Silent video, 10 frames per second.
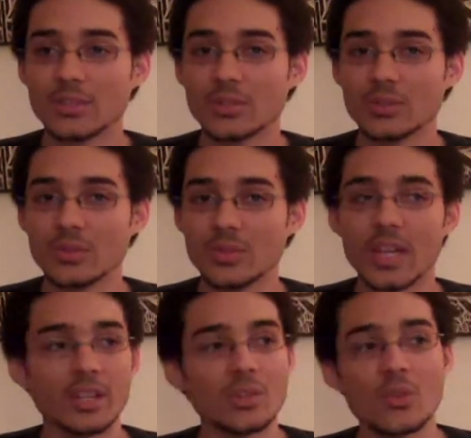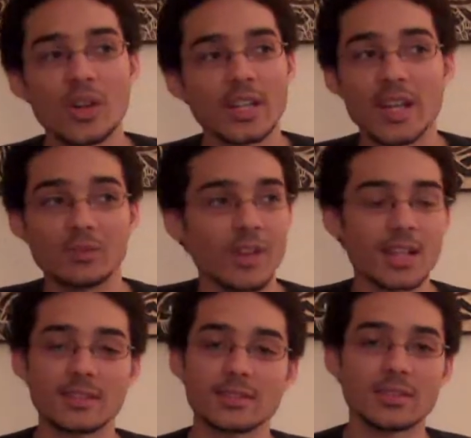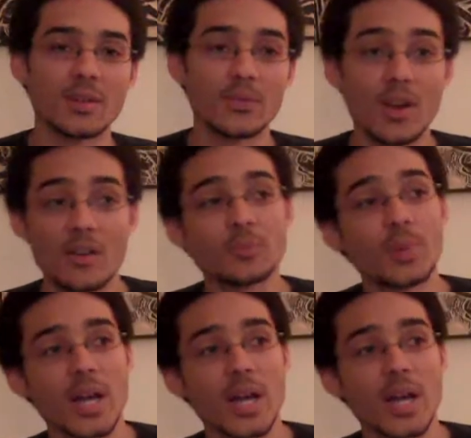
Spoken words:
to ignore it and write this stuff off.